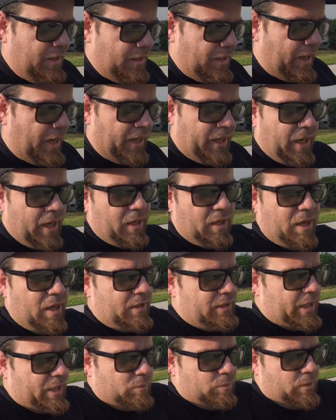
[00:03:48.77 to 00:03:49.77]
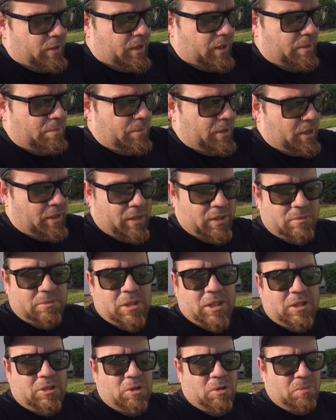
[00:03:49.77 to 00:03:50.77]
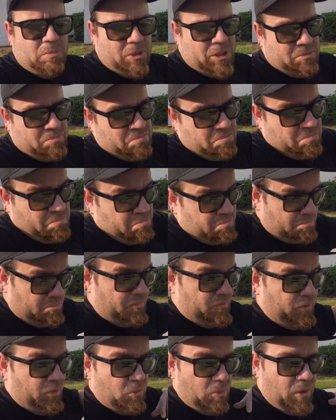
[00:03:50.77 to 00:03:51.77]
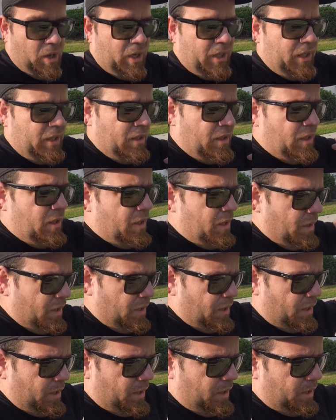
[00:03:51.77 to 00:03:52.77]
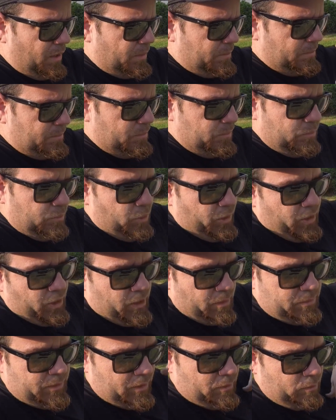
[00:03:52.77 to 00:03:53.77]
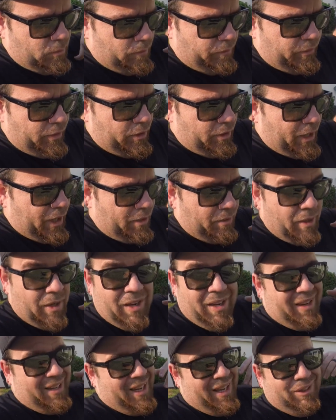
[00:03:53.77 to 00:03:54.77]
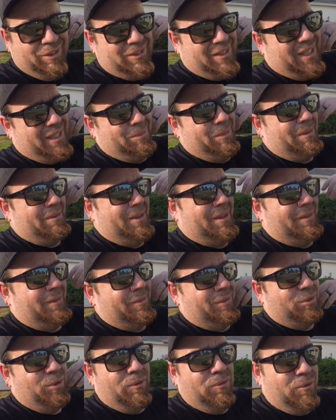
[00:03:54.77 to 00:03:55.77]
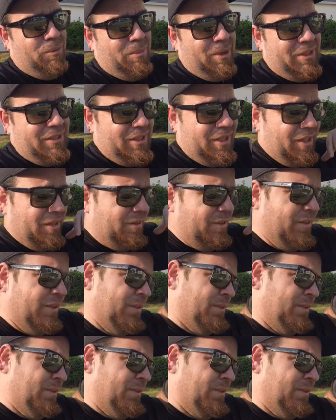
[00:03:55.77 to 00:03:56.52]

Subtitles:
I got in contact with him, and he told me, if you want it, when it comes in, we'll figure it out. And that was like maybe 3 or 4 months ago.